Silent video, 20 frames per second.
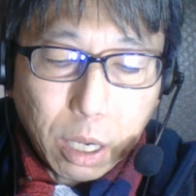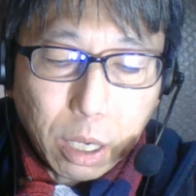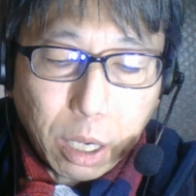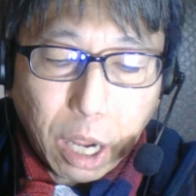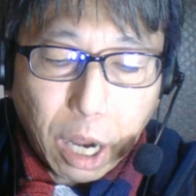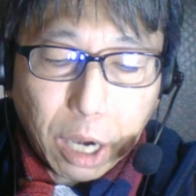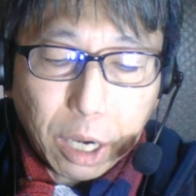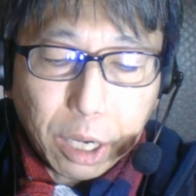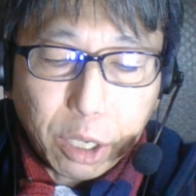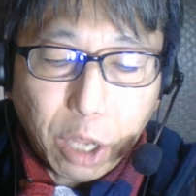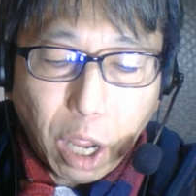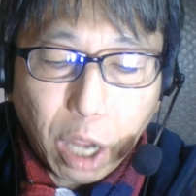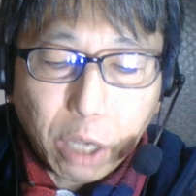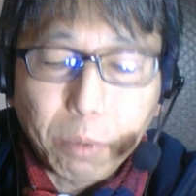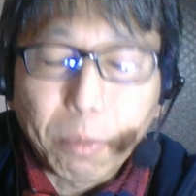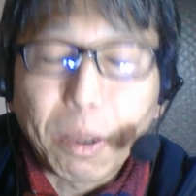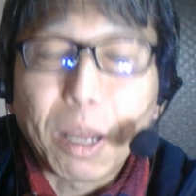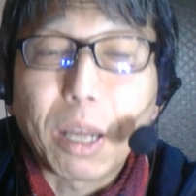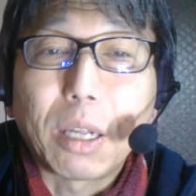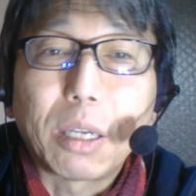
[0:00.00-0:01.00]
Gary
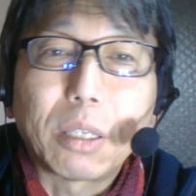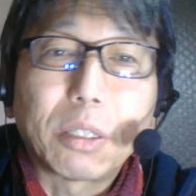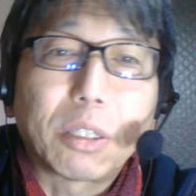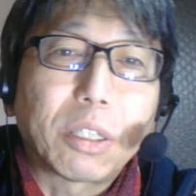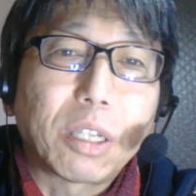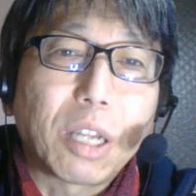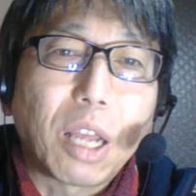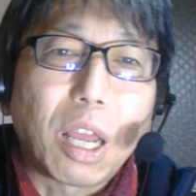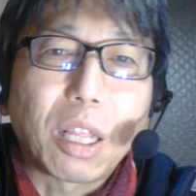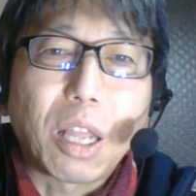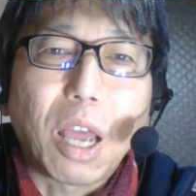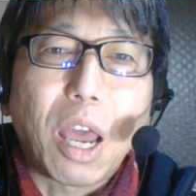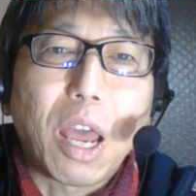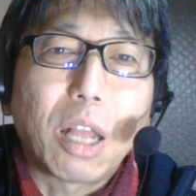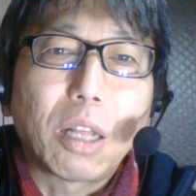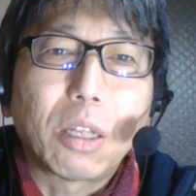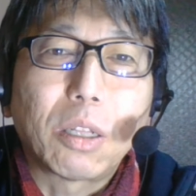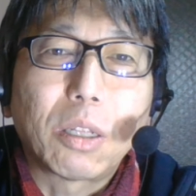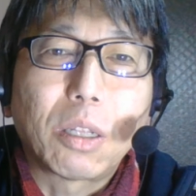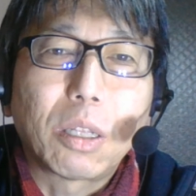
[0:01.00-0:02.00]
Tuckman,
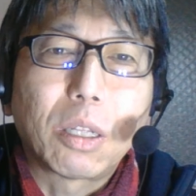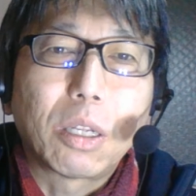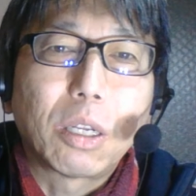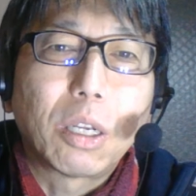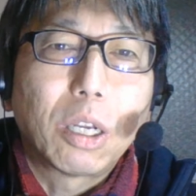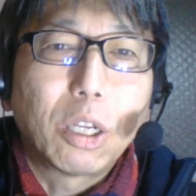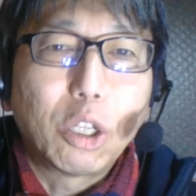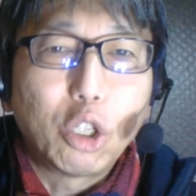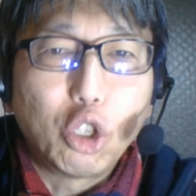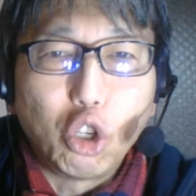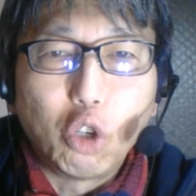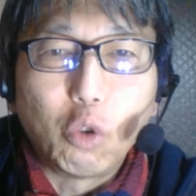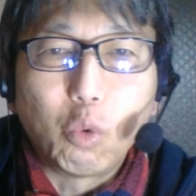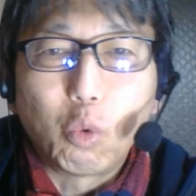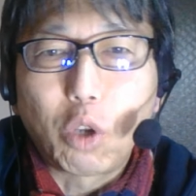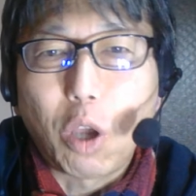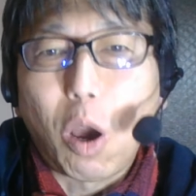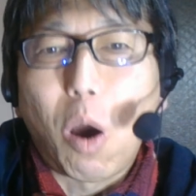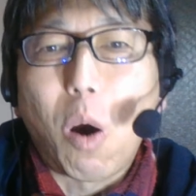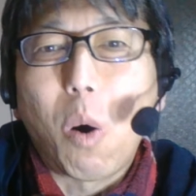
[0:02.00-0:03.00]
CNN,
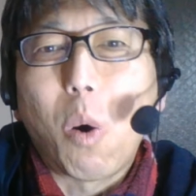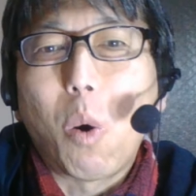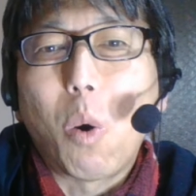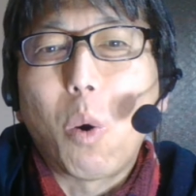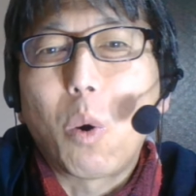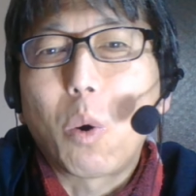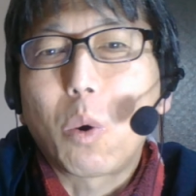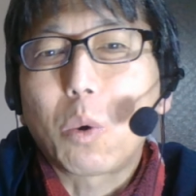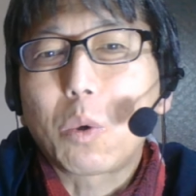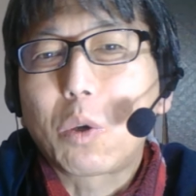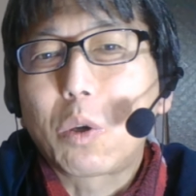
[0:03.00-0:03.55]
New York.